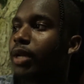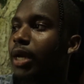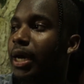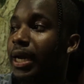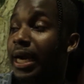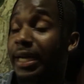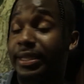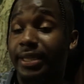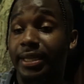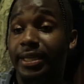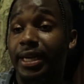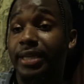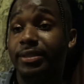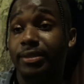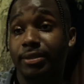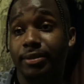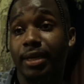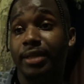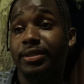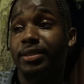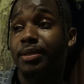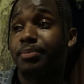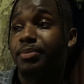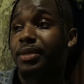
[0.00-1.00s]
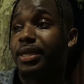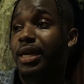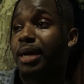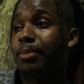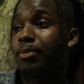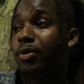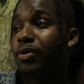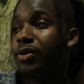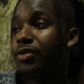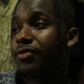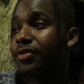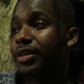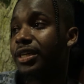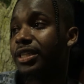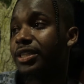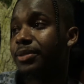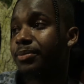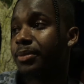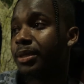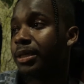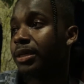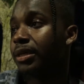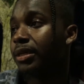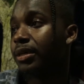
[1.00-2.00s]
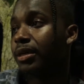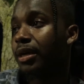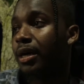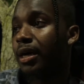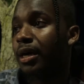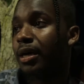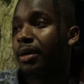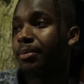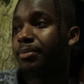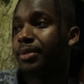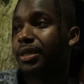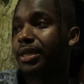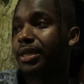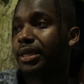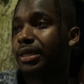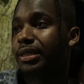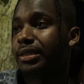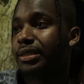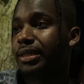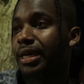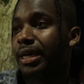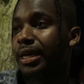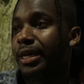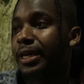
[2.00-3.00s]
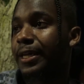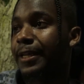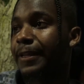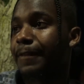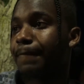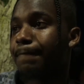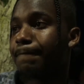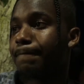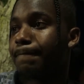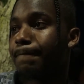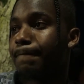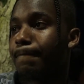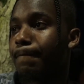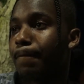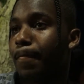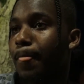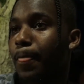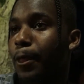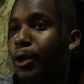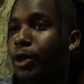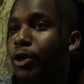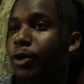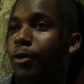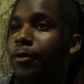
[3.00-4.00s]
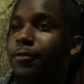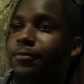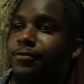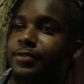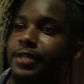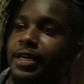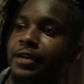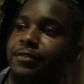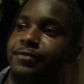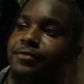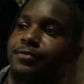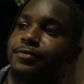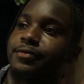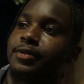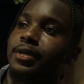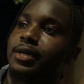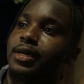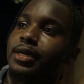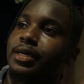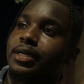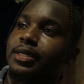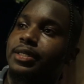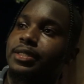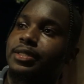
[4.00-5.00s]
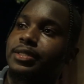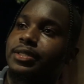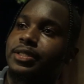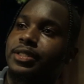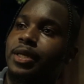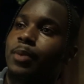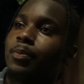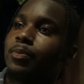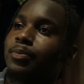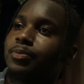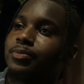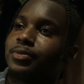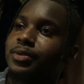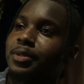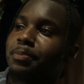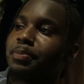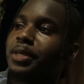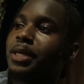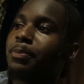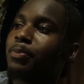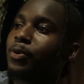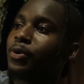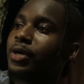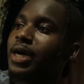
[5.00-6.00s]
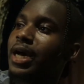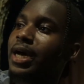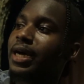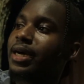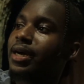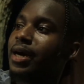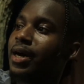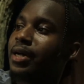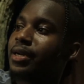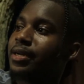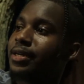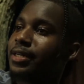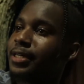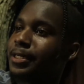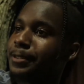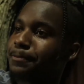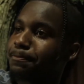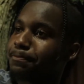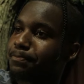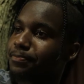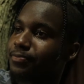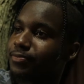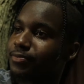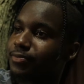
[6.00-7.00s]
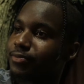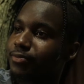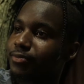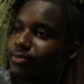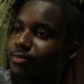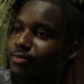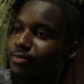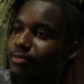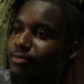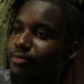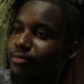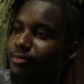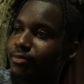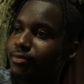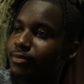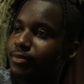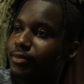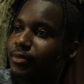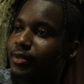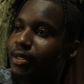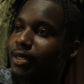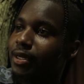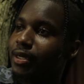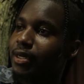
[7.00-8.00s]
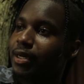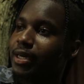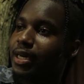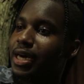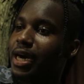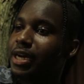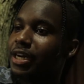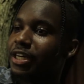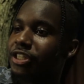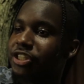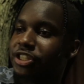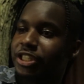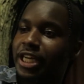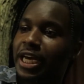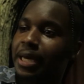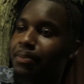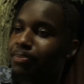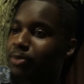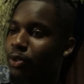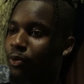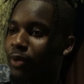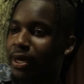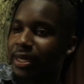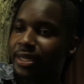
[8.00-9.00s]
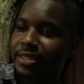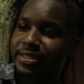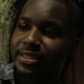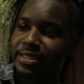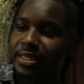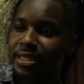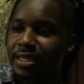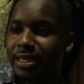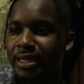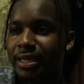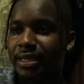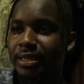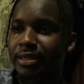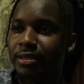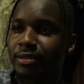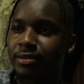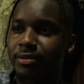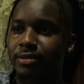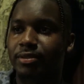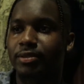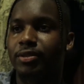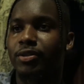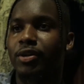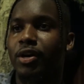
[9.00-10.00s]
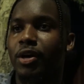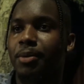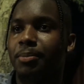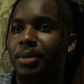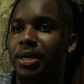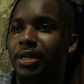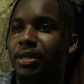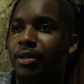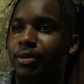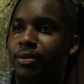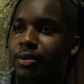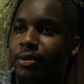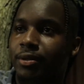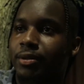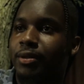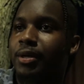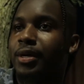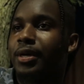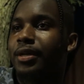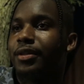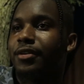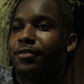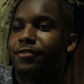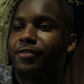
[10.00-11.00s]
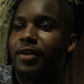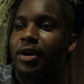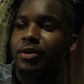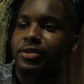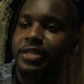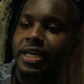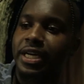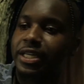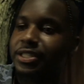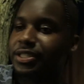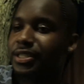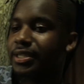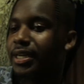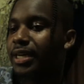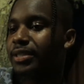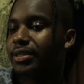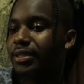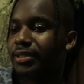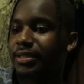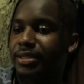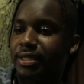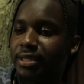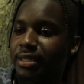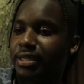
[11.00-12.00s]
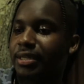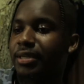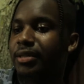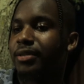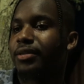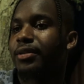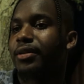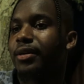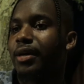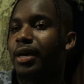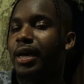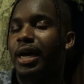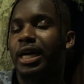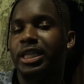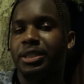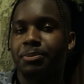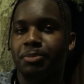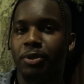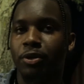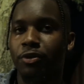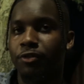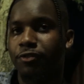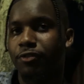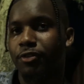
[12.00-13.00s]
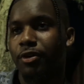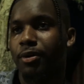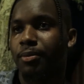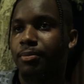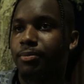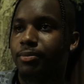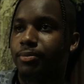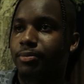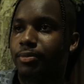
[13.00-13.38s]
And I think that's something that motivates me, because it's like, you know, if some the people that kind of shape the way the city is, you know what I mean, the foundation that the city has built from,